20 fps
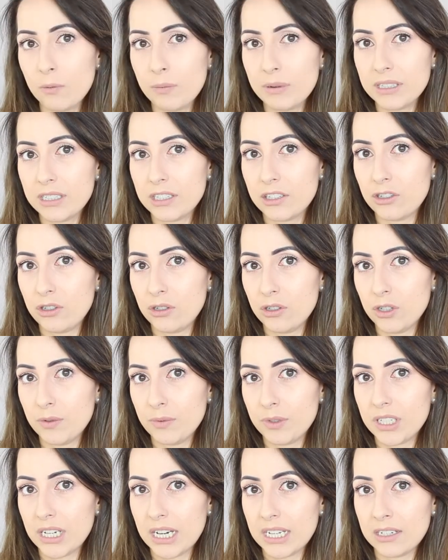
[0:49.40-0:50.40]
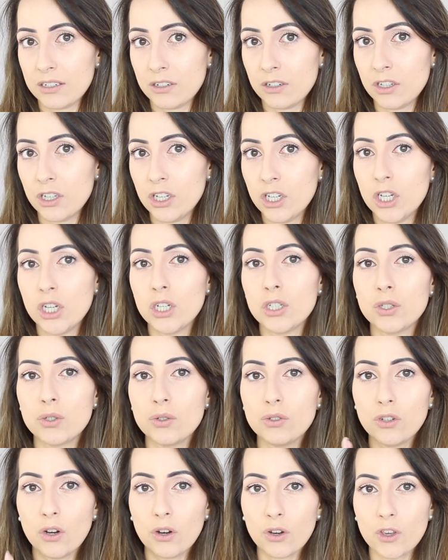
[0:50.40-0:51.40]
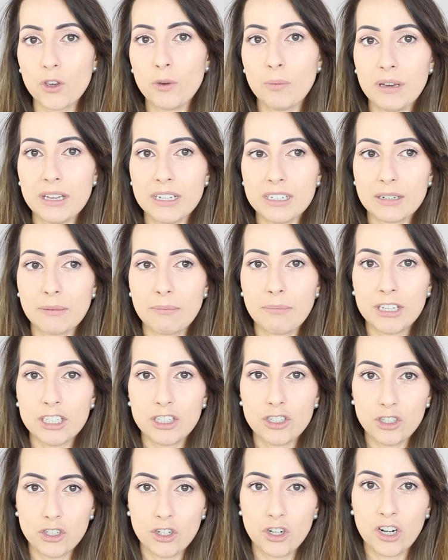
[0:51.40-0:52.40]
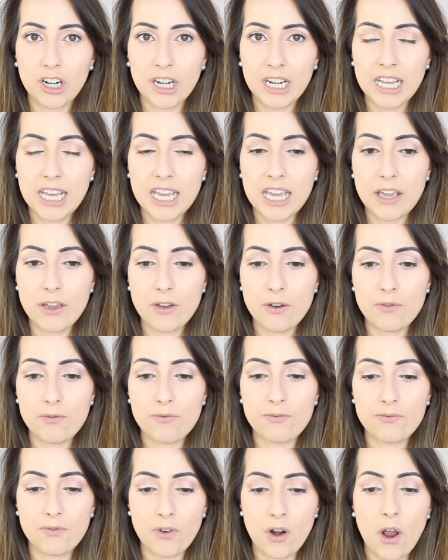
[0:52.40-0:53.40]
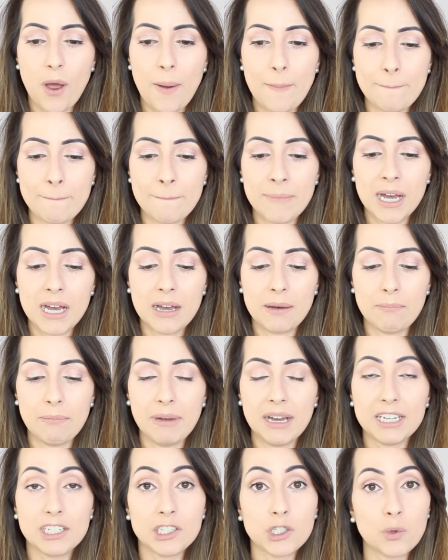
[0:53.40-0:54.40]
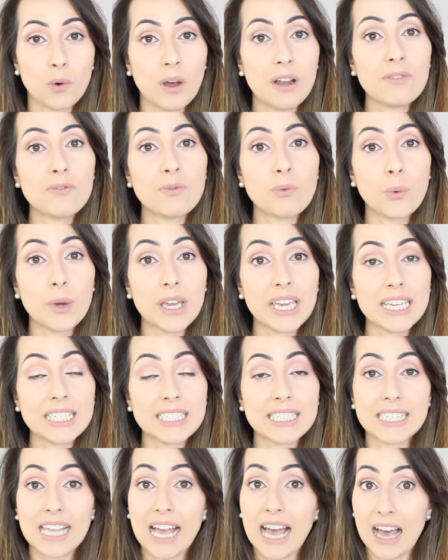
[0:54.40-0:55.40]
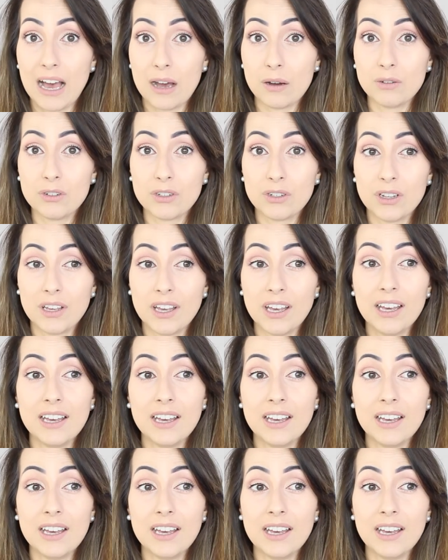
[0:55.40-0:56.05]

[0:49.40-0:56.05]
opened this YouTube channel to document my journey from my 12 weeks out